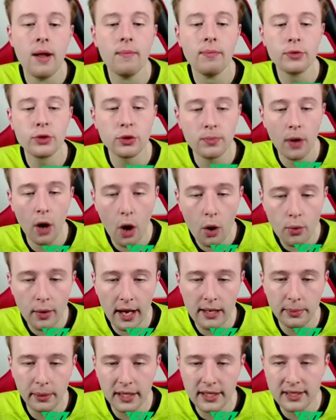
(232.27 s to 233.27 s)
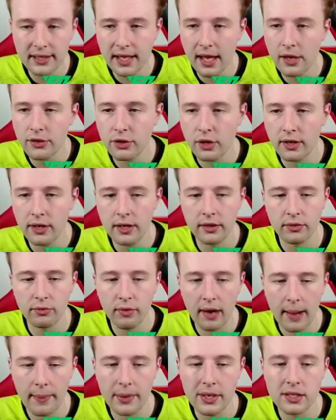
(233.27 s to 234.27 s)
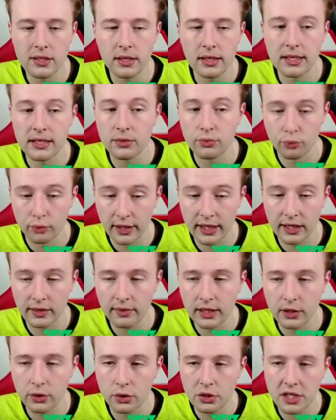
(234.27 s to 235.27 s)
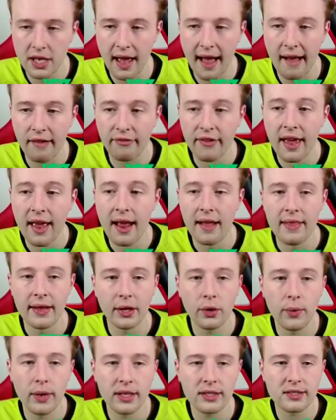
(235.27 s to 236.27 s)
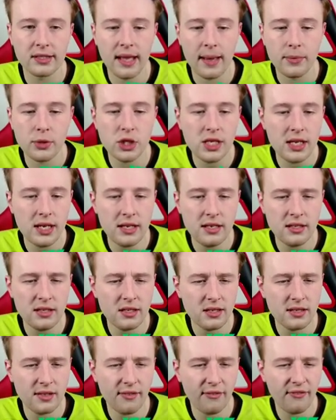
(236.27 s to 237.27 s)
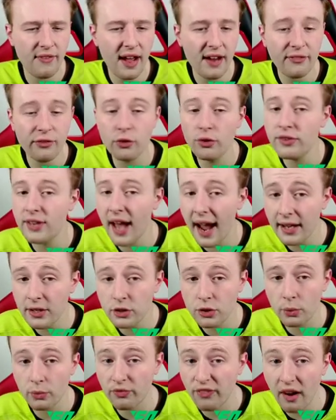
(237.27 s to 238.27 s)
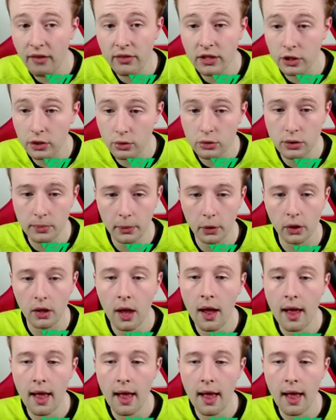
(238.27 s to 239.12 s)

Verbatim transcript: Some okay play styles on her. The rapid is really, really good to have, and then quick step. She is five foot nine, so very usable.